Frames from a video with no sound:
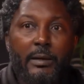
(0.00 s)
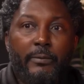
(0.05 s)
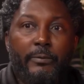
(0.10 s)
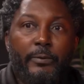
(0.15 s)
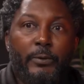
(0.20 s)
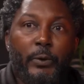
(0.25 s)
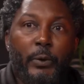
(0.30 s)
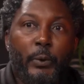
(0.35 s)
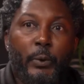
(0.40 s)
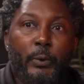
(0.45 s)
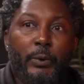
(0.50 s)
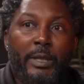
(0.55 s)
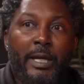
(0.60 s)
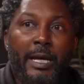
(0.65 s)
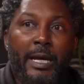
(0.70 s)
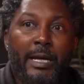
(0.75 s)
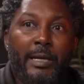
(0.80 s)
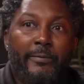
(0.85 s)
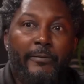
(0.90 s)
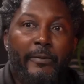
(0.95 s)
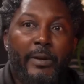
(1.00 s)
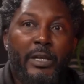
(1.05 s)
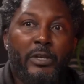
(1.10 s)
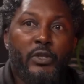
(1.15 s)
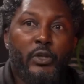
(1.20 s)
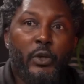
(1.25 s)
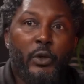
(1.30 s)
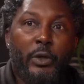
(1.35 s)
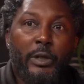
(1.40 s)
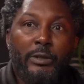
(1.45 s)
If you then
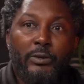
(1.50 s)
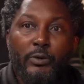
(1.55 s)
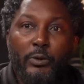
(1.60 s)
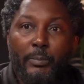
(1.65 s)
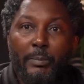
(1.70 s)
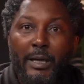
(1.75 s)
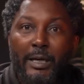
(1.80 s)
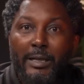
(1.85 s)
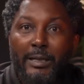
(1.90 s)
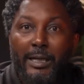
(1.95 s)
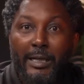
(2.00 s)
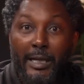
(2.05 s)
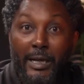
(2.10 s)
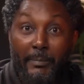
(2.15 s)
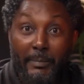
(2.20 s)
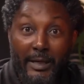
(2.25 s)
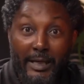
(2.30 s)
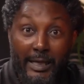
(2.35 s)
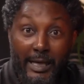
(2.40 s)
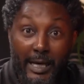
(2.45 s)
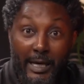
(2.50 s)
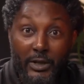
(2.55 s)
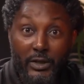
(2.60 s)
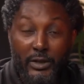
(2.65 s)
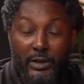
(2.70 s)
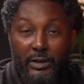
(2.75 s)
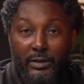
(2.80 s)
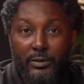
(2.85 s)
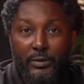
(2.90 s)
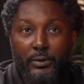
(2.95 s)
venture into making an
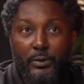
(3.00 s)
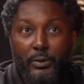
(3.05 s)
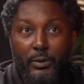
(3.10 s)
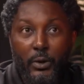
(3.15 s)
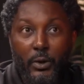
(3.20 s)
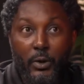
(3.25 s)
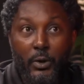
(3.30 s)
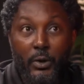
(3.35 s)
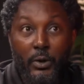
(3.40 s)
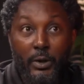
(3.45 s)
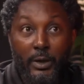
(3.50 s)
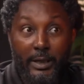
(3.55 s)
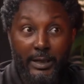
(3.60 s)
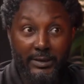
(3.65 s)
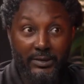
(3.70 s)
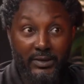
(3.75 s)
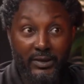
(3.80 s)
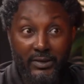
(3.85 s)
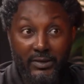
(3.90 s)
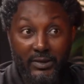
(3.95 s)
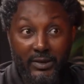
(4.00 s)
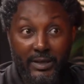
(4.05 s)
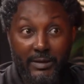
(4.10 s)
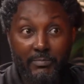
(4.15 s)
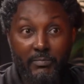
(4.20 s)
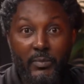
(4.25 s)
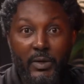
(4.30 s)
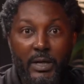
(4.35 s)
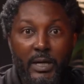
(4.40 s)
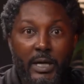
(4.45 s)
application or a
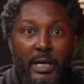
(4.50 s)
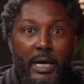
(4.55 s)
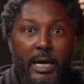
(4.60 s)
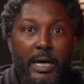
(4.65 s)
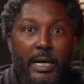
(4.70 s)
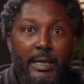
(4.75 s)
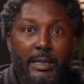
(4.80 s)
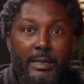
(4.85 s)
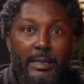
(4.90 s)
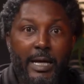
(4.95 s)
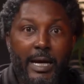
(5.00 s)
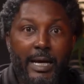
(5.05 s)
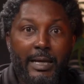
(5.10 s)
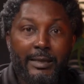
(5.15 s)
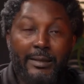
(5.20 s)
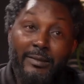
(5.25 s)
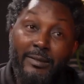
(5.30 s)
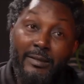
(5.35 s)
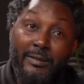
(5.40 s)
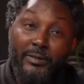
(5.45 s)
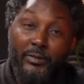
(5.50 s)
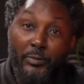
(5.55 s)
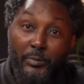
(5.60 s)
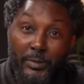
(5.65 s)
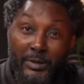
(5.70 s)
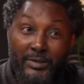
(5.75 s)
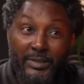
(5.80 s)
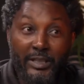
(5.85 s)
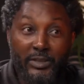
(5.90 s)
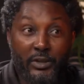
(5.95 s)
system that isn't
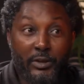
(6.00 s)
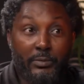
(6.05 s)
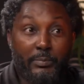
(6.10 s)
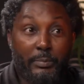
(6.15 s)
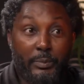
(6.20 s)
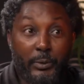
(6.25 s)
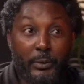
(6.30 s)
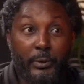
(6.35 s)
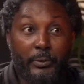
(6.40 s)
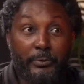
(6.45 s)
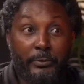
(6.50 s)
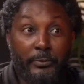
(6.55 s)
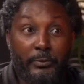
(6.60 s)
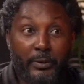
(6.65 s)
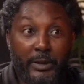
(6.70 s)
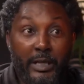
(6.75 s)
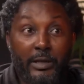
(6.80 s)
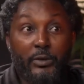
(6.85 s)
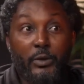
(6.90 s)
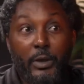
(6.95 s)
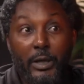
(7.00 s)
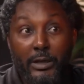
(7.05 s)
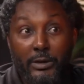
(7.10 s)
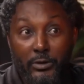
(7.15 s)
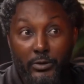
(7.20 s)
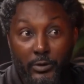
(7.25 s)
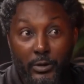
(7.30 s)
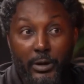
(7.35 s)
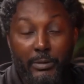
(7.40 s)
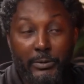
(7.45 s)
recession-proof, then you're
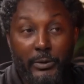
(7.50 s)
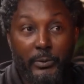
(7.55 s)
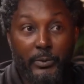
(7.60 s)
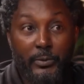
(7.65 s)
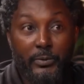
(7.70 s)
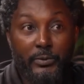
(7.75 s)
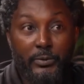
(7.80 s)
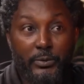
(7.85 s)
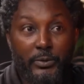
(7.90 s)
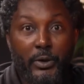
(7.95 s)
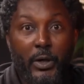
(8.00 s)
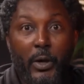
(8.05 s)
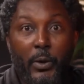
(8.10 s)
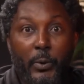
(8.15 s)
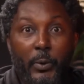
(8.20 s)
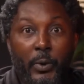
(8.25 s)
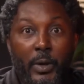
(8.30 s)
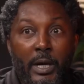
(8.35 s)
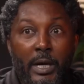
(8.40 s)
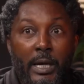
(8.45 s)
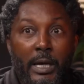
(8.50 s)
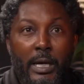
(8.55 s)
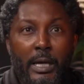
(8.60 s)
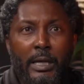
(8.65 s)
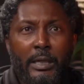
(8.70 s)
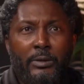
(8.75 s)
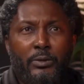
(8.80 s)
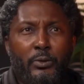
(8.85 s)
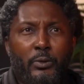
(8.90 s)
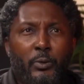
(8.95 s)
in trouble. So
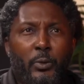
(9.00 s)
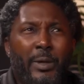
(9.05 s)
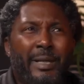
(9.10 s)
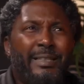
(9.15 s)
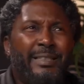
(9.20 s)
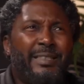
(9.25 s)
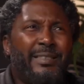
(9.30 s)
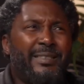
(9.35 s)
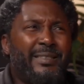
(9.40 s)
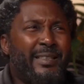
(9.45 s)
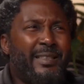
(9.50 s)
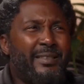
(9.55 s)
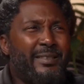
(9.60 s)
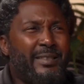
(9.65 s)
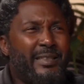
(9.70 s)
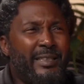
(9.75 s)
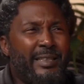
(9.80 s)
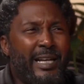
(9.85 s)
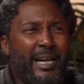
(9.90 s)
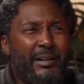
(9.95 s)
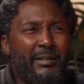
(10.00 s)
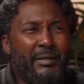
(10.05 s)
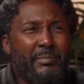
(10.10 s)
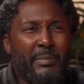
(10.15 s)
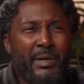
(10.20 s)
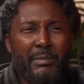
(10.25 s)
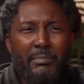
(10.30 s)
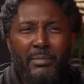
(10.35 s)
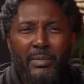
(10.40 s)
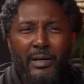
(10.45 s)
in 2016, I
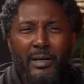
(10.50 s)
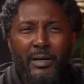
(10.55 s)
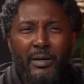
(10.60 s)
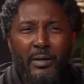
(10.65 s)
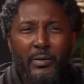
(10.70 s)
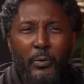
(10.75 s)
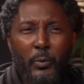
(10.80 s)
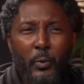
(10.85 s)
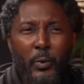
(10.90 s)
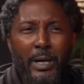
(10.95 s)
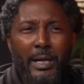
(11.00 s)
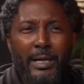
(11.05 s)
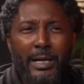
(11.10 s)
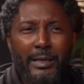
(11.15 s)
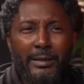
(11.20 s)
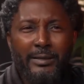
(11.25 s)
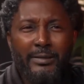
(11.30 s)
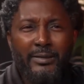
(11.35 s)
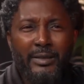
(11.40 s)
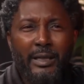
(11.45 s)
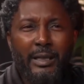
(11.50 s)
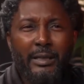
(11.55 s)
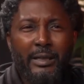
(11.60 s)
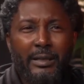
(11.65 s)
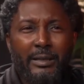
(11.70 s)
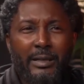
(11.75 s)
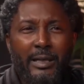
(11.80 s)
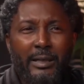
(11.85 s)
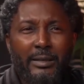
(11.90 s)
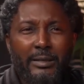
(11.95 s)
remember when I
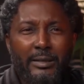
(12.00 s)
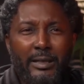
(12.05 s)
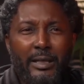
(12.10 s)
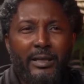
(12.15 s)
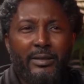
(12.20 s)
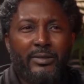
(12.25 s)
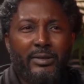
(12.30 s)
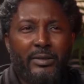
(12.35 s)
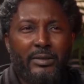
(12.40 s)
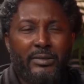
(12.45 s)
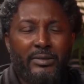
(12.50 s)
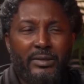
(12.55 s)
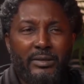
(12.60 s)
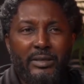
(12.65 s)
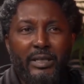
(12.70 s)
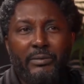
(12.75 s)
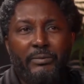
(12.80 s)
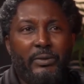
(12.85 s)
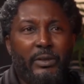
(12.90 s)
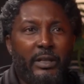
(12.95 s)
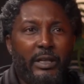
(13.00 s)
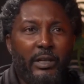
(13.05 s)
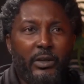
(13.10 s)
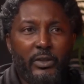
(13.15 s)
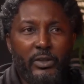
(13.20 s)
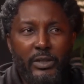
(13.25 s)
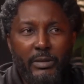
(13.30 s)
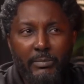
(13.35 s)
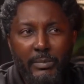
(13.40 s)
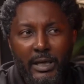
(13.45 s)
decided that, yes, it's definitely
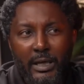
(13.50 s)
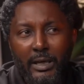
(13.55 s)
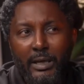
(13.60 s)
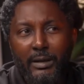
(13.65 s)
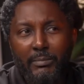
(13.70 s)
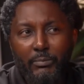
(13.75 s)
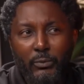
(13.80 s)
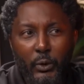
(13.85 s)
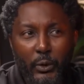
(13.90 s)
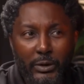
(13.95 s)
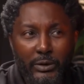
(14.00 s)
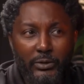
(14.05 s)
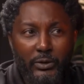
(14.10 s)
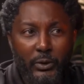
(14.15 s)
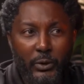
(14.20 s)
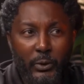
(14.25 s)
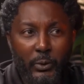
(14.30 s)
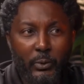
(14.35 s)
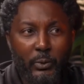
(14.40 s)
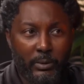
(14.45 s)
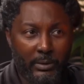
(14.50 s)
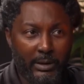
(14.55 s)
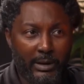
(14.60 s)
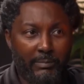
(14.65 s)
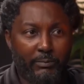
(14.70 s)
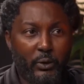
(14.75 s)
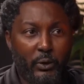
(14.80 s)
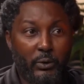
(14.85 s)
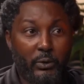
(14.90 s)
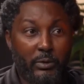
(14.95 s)
a Jamia I'm going
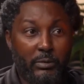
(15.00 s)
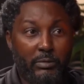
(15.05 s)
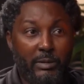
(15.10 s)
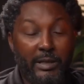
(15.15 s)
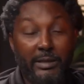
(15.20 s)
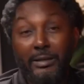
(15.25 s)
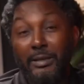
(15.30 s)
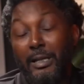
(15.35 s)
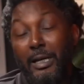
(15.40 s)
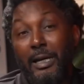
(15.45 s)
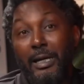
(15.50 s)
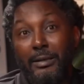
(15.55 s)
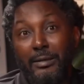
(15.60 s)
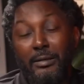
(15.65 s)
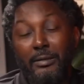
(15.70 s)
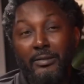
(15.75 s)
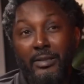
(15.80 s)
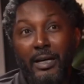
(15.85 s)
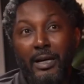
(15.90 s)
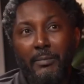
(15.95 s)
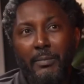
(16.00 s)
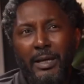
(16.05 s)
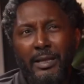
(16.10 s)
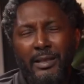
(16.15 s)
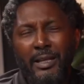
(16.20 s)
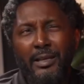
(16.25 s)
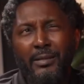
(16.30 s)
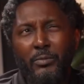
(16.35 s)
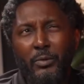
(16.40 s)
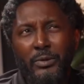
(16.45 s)
to create that. At the time, I
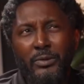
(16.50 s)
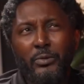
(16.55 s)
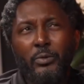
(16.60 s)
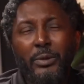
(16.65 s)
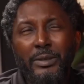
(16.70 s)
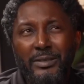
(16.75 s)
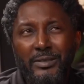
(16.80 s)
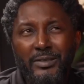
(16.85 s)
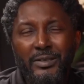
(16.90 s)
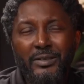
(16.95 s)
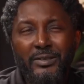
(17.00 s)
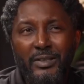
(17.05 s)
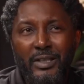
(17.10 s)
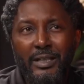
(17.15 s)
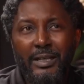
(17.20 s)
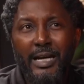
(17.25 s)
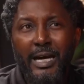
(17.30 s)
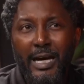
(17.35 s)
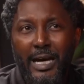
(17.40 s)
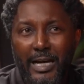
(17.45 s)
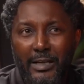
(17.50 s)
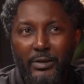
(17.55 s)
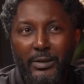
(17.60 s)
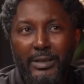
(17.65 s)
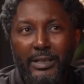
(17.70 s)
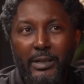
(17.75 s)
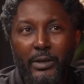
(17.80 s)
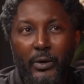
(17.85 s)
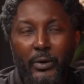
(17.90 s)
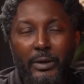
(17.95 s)
think was 2016, I
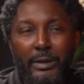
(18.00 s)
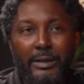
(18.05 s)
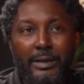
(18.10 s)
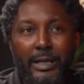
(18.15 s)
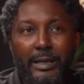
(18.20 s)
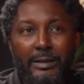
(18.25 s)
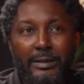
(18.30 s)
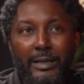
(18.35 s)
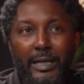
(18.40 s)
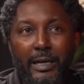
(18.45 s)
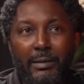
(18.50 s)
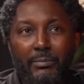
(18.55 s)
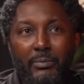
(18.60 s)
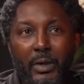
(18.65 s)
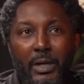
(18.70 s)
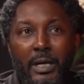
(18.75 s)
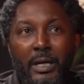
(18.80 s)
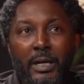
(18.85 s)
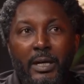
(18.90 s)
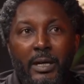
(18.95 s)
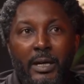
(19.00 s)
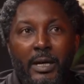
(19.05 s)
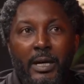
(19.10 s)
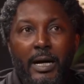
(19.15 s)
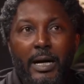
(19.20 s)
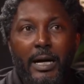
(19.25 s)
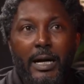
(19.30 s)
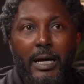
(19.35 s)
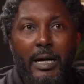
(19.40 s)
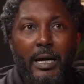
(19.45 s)
actually coined that name.
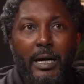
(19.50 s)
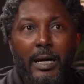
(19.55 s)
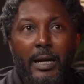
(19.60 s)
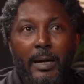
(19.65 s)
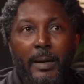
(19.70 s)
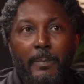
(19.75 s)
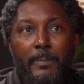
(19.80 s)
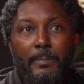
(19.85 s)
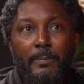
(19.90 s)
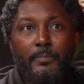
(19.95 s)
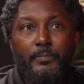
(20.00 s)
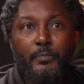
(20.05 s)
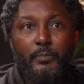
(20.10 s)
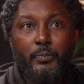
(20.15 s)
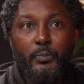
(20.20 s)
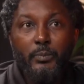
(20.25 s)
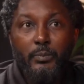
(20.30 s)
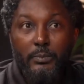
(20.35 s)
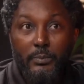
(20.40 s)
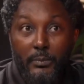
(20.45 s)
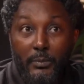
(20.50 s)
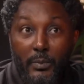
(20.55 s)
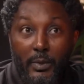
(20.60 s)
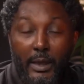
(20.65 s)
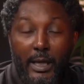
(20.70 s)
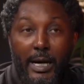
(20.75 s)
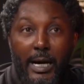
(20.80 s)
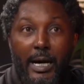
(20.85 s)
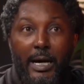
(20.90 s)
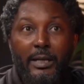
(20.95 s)

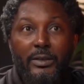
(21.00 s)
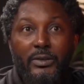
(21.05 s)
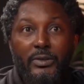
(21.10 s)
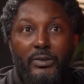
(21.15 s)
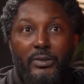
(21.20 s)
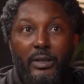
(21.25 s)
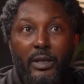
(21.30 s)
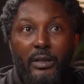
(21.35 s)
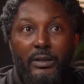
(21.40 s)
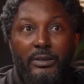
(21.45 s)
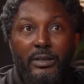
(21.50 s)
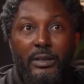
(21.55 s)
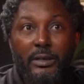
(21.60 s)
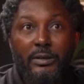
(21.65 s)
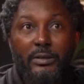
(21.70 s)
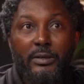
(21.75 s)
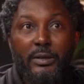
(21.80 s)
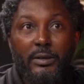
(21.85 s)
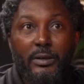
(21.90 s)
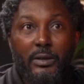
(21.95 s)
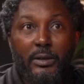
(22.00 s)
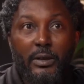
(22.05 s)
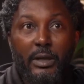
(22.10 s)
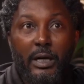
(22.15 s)
I started